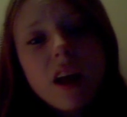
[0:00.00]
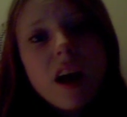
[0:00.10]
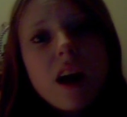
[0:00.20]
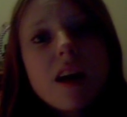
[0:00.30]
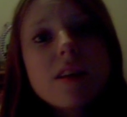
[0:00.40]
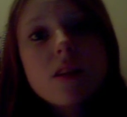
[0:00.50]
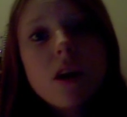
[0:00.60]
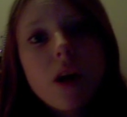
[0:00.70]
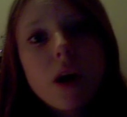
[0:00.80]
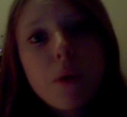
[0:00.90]
and so
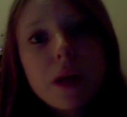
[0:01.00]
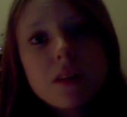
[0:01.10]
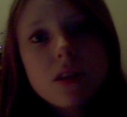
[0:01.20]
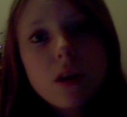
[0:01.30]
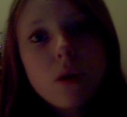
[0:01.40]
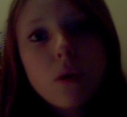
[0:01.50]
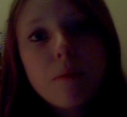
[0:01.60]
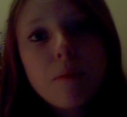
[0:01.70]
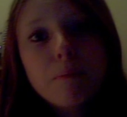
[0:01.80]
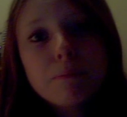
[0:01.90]
I went
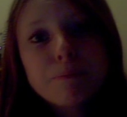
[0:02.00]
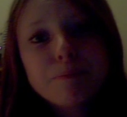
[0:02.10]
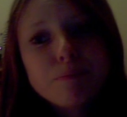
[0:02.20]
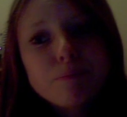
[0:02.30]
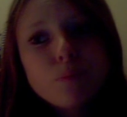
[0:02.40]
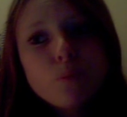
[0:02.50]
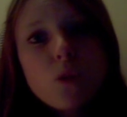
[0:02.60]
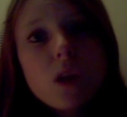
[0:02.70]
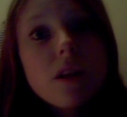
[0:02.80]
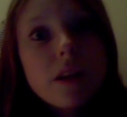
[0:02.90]
to
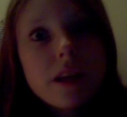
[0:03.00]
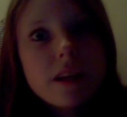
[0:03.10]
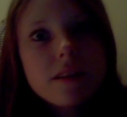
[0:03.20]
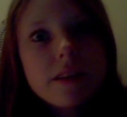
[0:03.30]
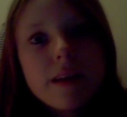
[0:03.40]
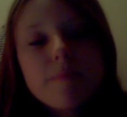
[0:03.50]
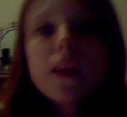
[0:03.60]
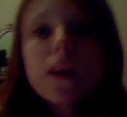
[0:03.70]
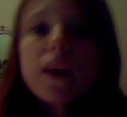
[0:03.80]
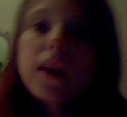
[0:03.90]
the internet,
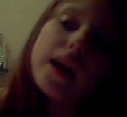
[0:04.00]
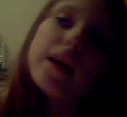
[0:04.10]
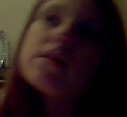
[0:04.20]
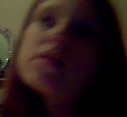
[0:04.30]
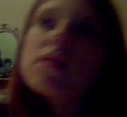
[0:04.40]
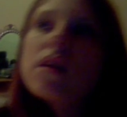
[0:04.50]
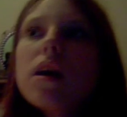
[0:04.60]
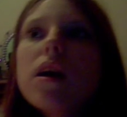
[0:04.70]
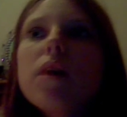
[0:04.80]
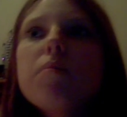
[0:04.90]
and
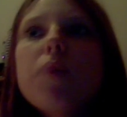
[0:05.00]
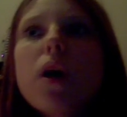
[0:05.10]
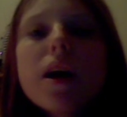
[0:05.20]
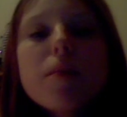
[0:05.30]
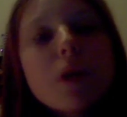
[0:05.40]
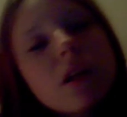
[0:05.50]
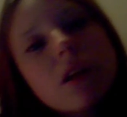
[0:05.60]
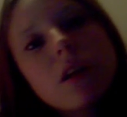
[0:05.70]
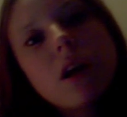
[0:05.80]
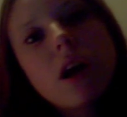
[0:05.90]
I
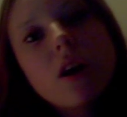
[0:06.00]
heard the